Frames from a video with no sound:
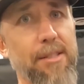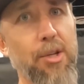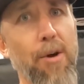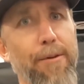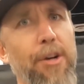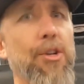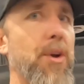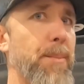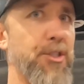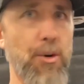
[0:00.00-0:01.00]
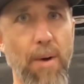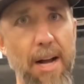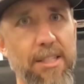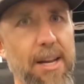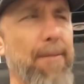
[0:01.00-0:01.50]
So if you're doing a bunch of
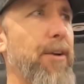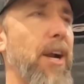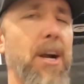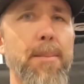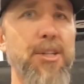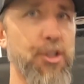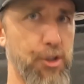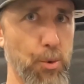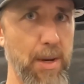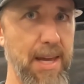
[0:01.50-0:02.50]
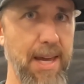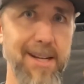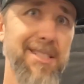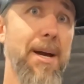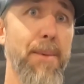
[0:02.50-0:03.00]
rock stuff and you're hearing a bunch of squeaking
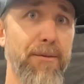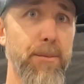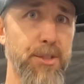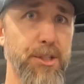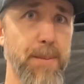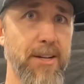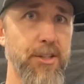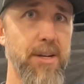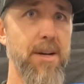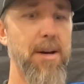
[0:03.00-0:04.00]
and it's coming from suspension,